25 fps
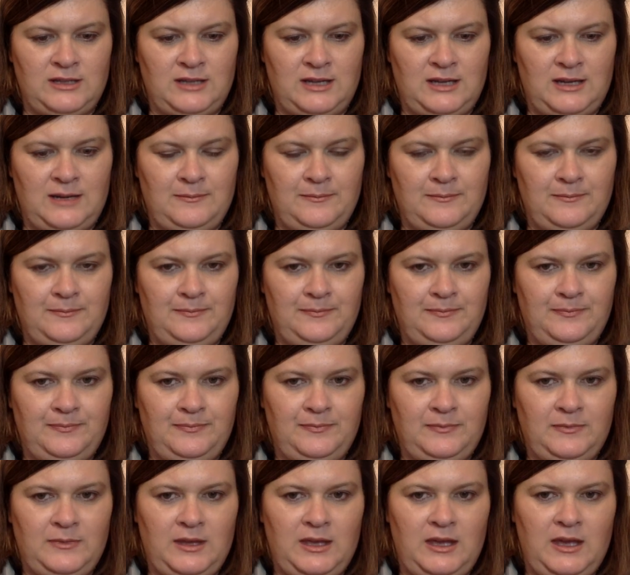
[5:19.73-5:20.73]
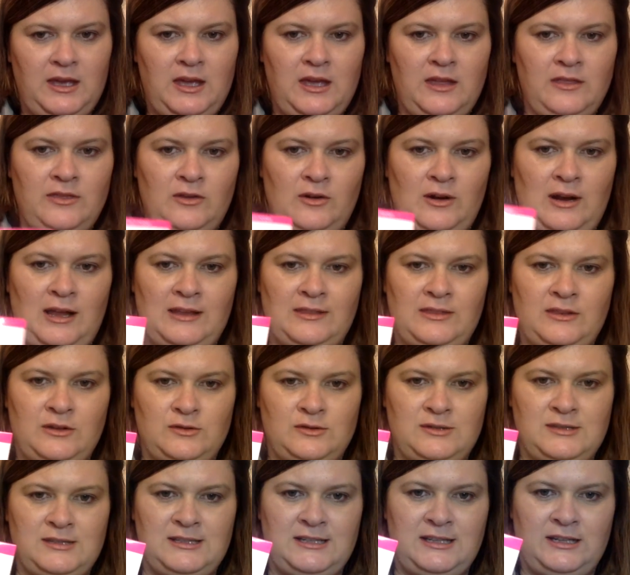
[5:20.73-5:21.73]
time. They're like
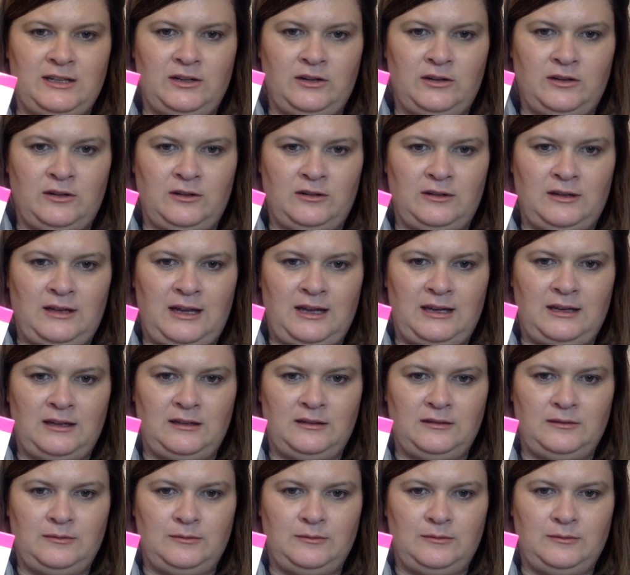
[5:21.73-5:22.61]
those stickered, like,